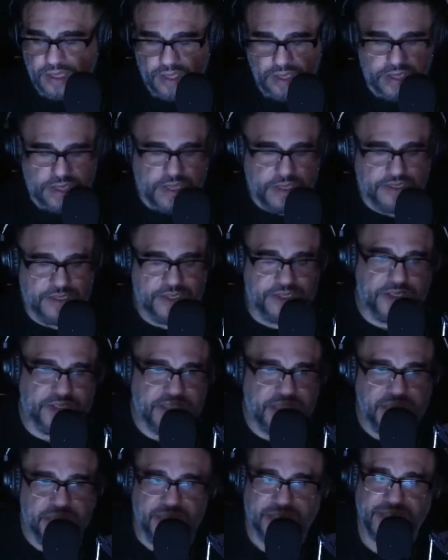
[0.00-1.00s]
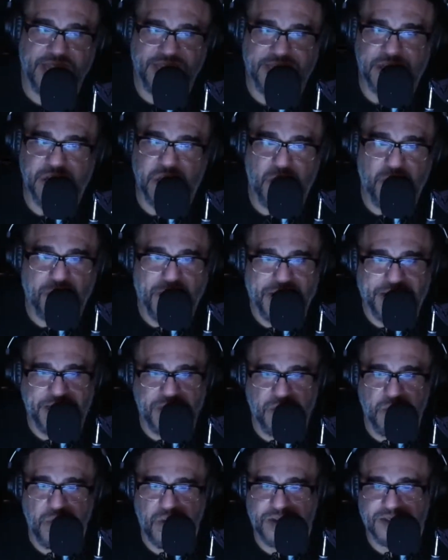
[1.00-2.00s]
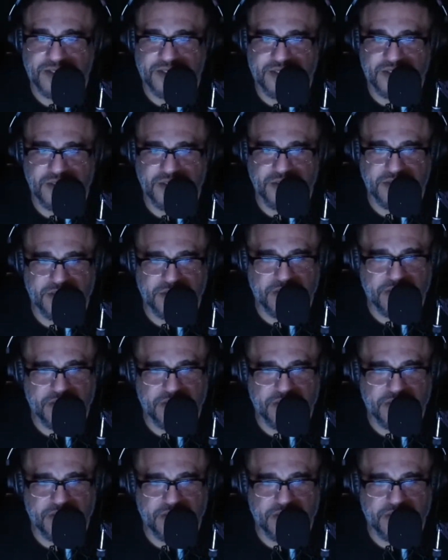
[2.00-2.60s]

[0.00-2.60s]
it just seems like nobody wants to